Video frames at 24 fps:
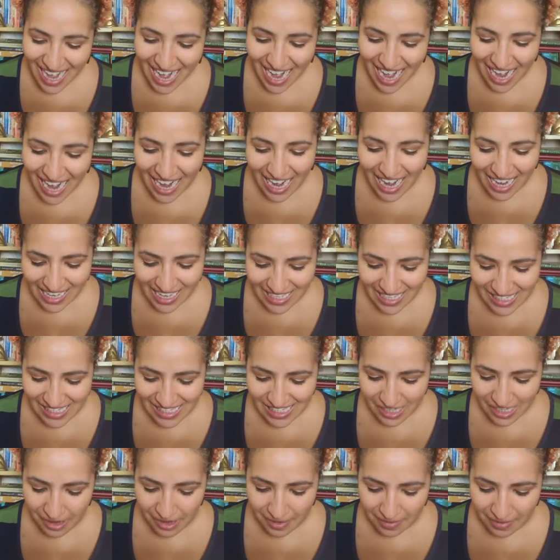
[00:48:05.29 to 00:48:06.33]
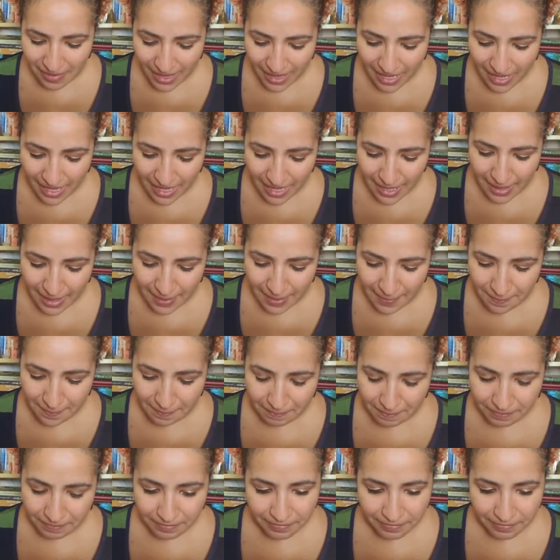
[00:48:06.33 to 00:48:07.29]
All right. So um.